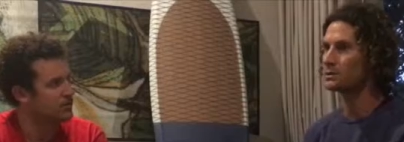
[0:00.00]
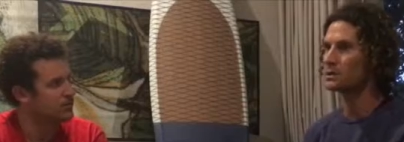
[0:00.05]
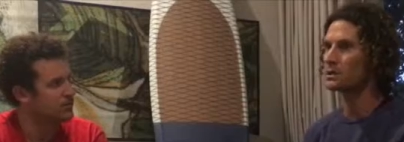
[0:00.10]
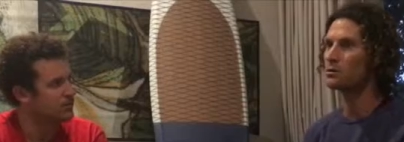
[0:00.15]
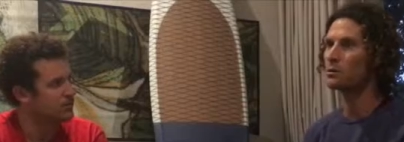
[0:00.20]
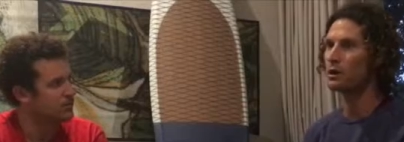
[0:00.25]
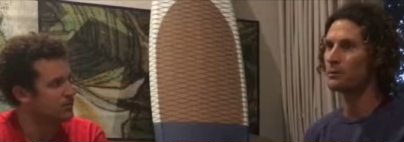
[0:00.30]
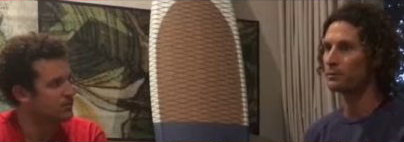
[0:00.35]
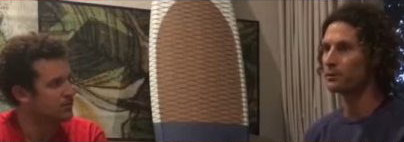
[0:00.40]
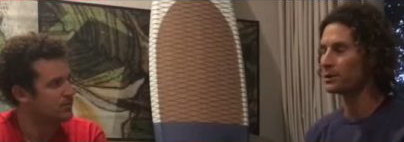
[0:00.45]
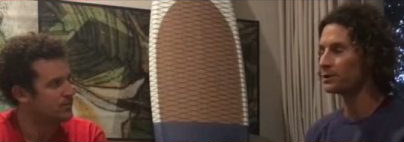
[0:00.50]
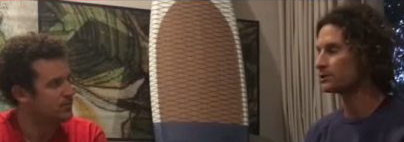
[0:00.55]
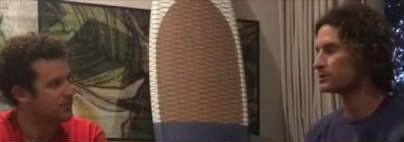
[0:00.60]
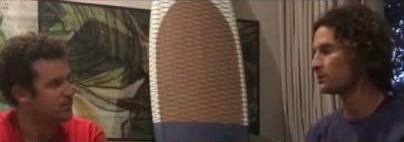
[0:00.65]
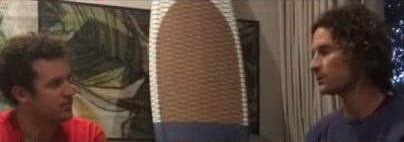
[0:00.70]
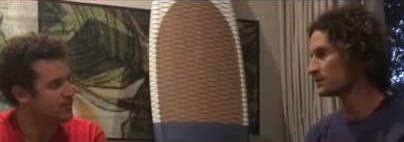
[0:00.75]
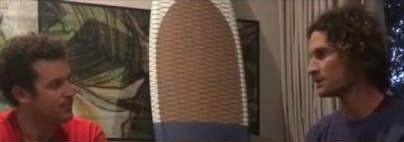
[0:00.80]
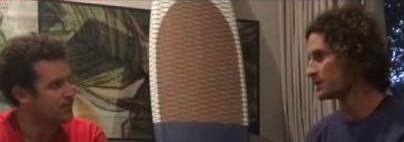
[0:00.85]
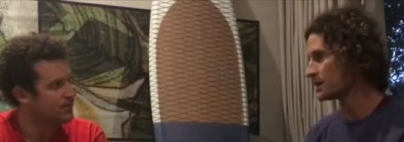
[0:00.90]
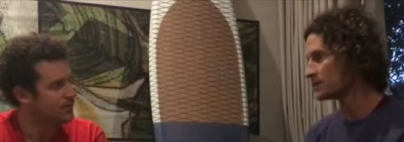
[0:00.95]
Speaker 1: was a
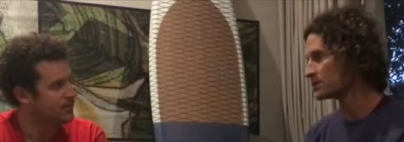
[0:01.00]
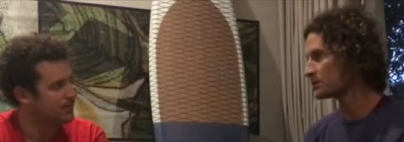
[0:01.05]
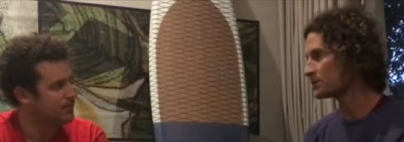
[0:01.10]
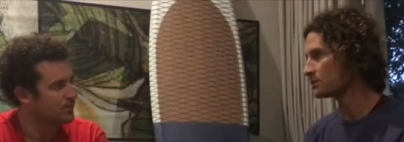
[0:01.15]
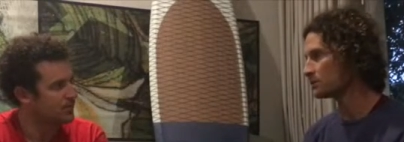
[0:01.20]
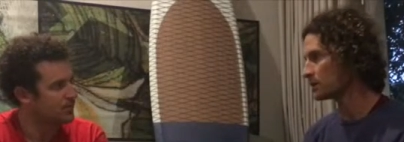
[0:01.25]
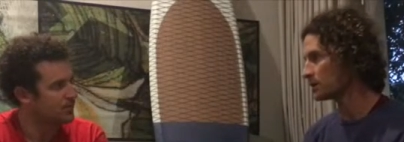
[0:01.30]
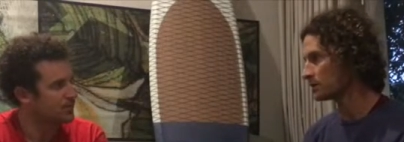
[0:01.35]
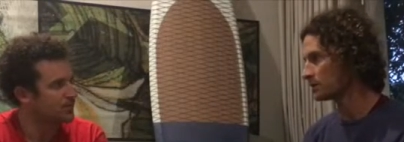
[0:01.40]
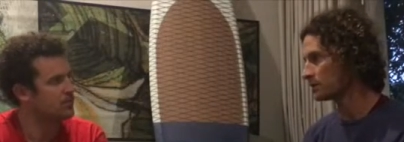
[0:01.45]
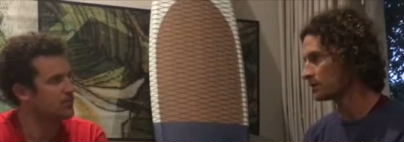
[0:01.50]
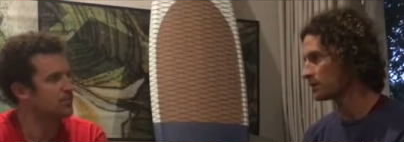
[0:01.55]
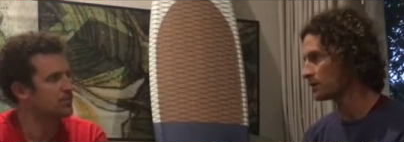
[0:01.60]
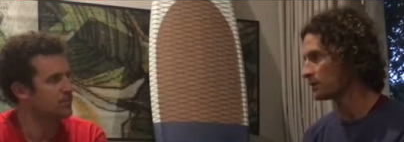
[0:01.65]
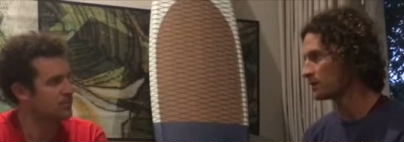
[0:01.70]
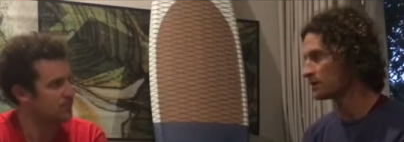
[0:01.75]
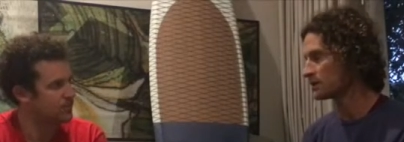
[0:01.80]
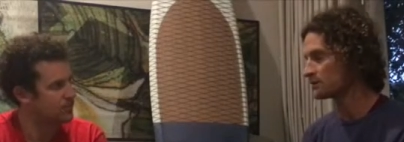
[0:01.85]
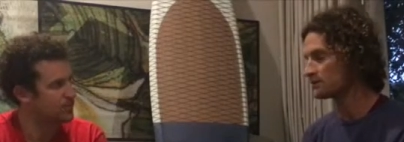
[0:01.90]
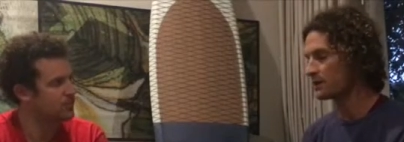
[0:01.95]
cooperation with Teijin. We
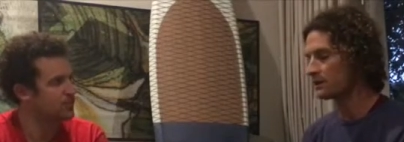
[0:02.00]
did this